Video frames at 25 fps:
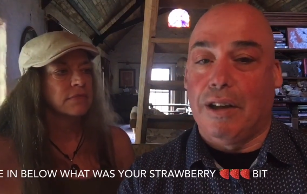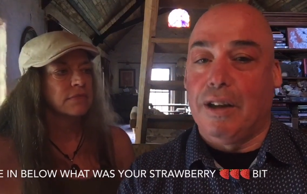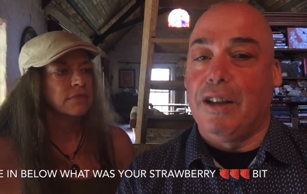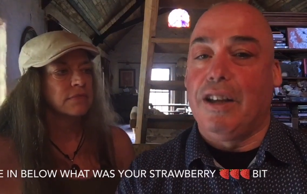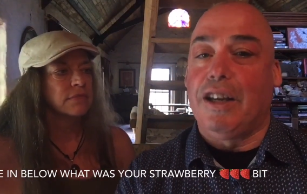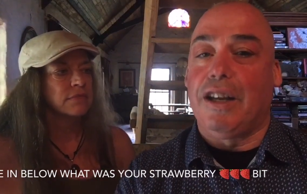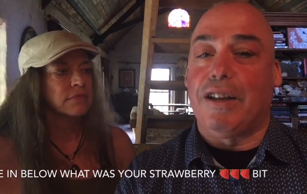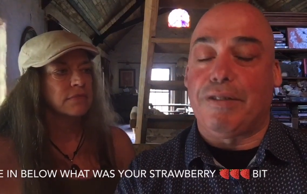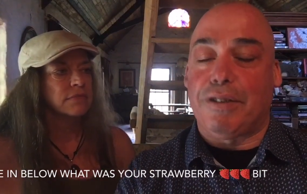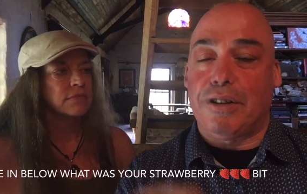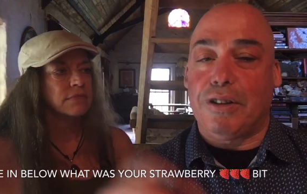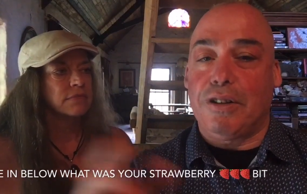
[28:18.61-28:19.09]

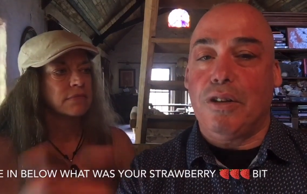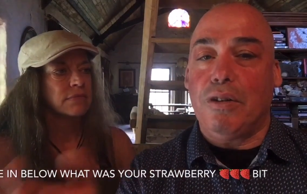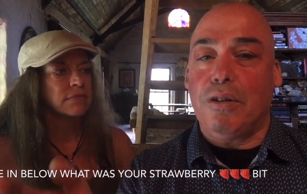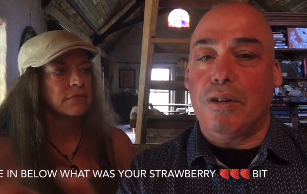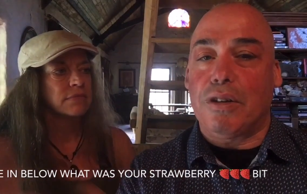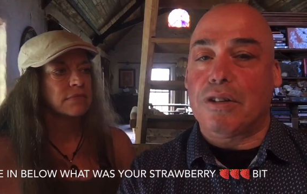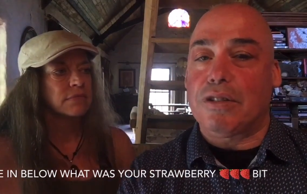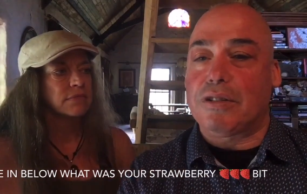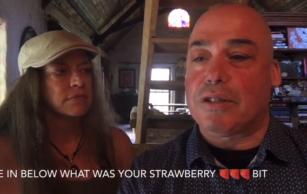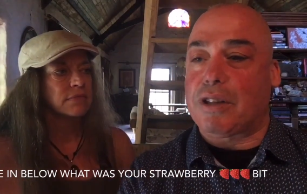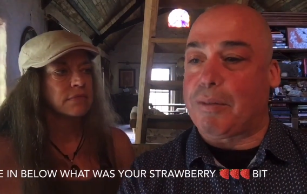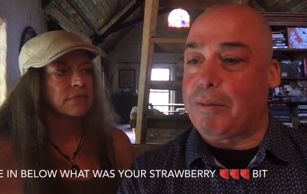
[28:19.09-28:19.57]
Speaker 1: if you
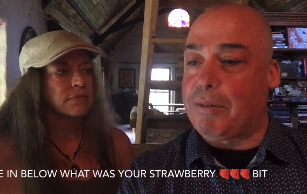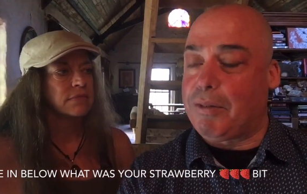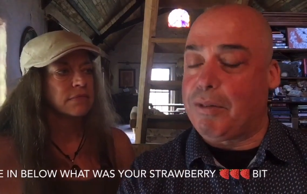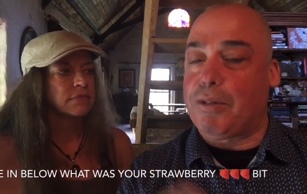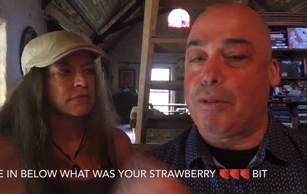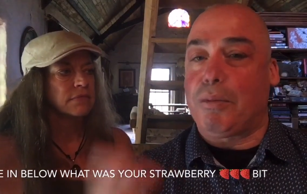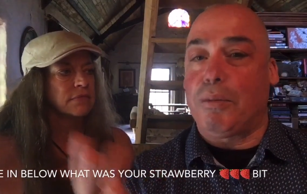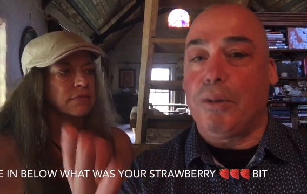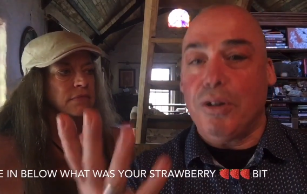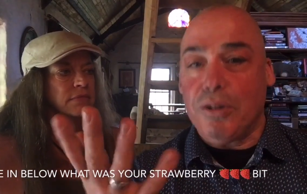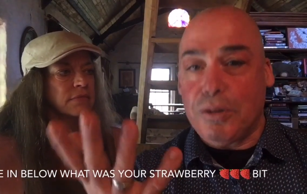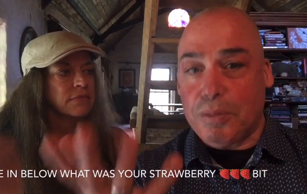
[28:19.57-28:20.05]
notice, I mean, for the
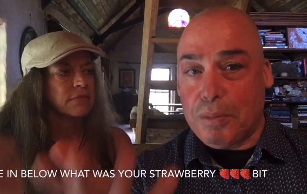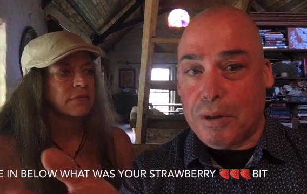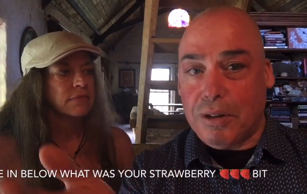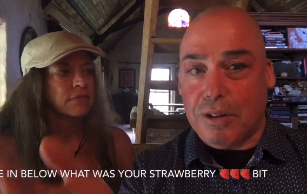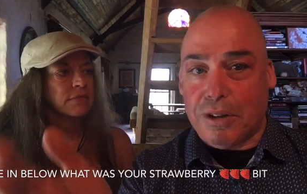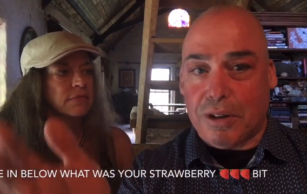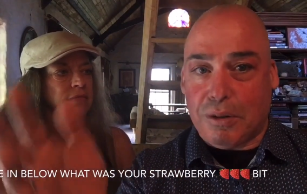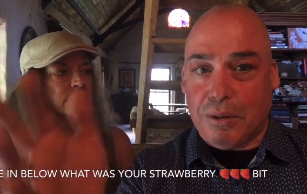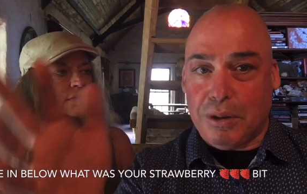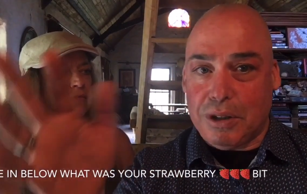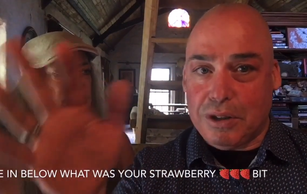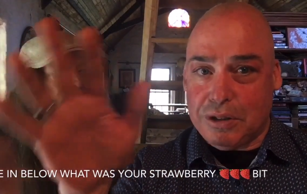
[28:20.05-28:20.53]
most part, the
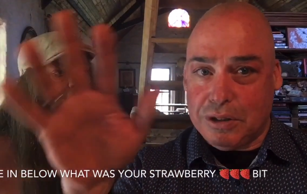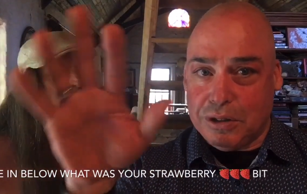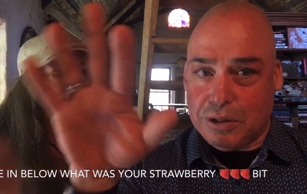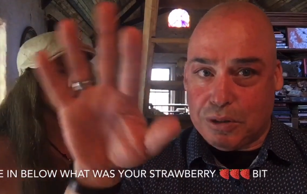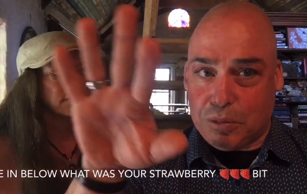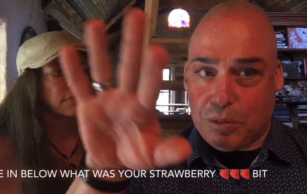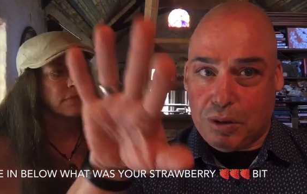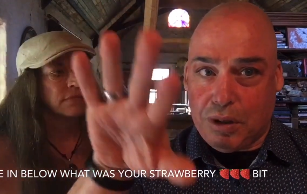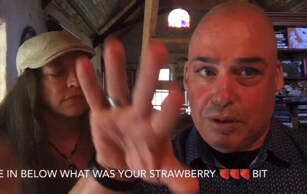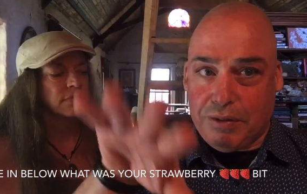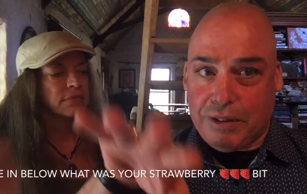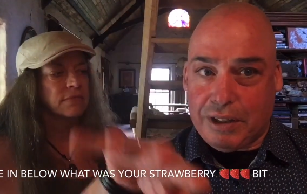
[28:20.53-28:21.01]
questions
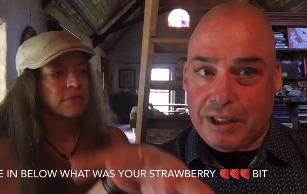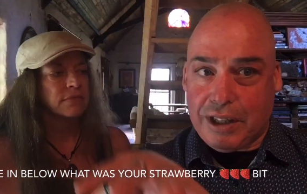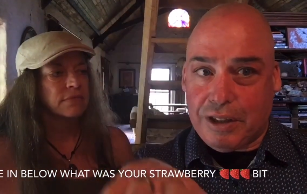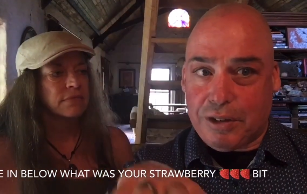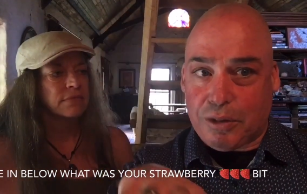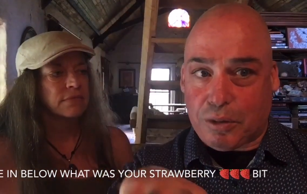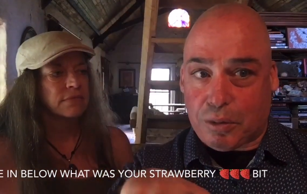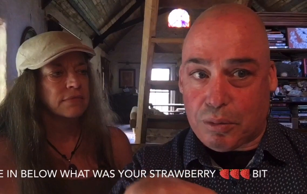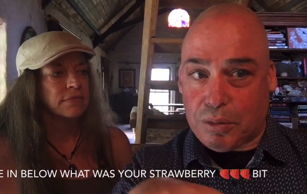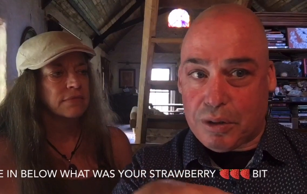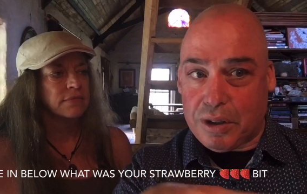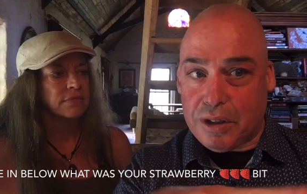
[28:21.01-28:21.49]
wove together
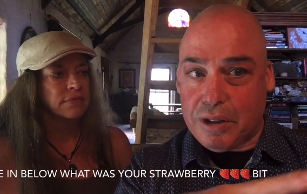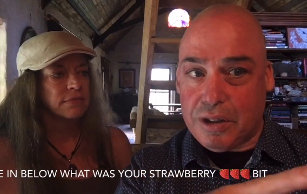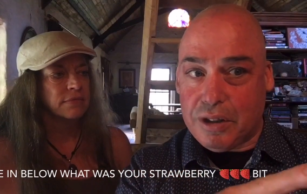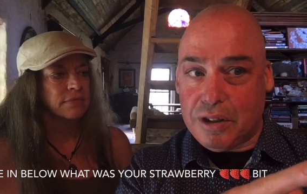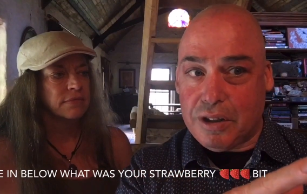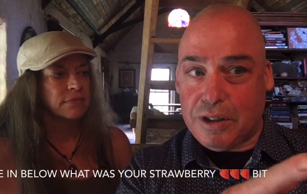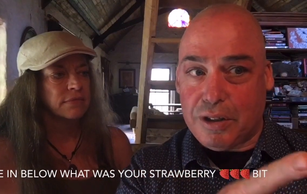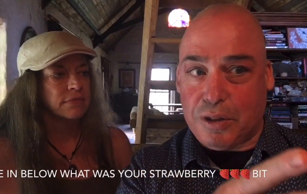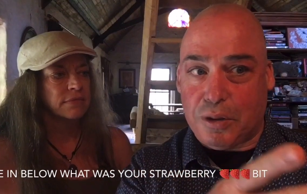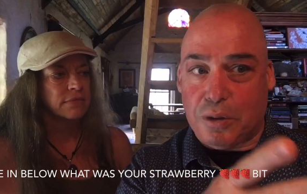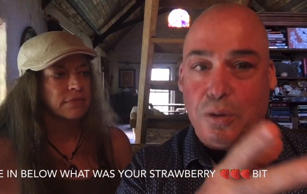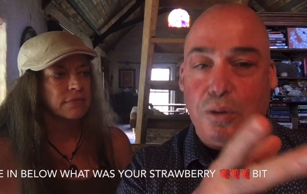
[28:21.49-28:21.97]
really
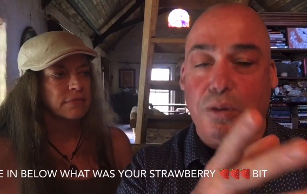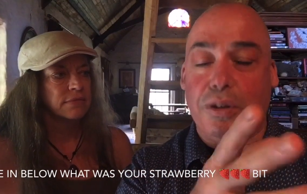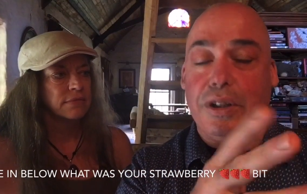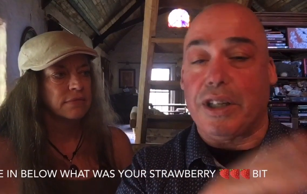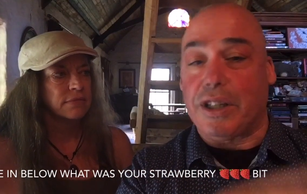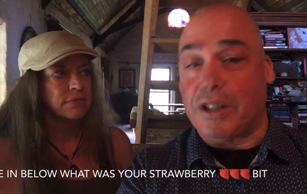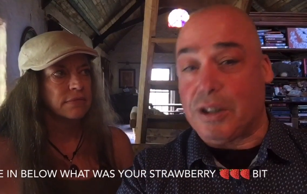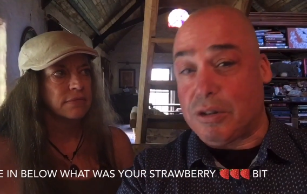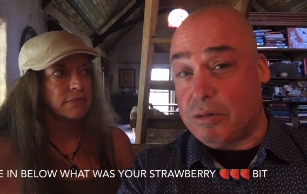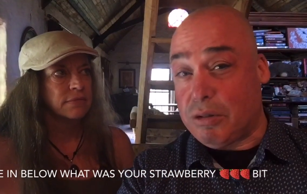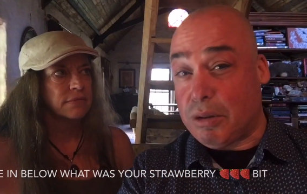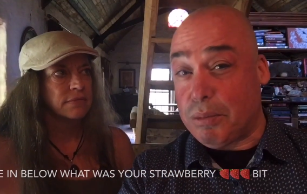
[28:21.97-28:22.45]
cool and they
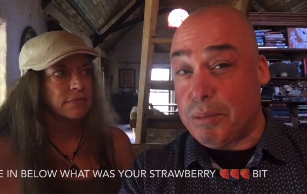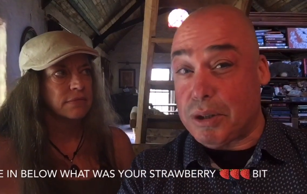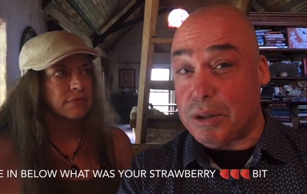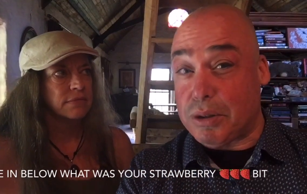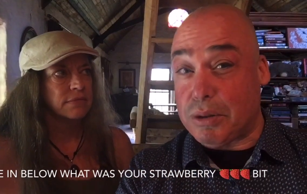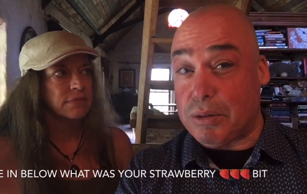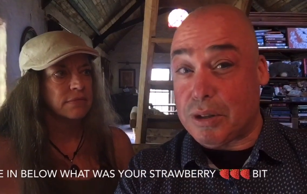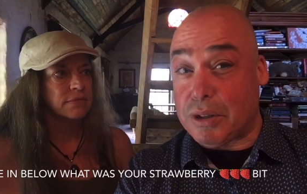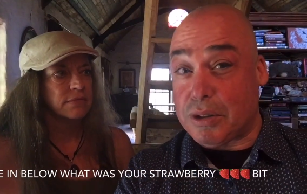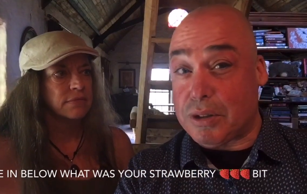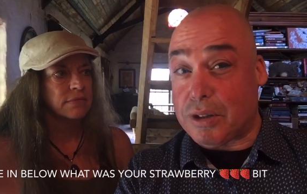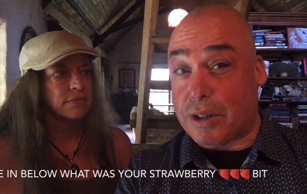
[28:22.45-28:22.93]
contribute to
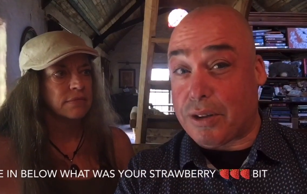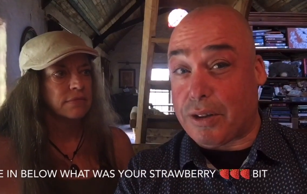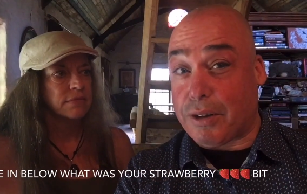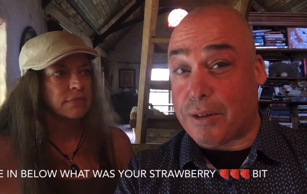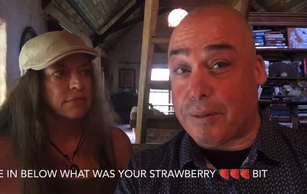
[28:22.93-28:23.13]
each other.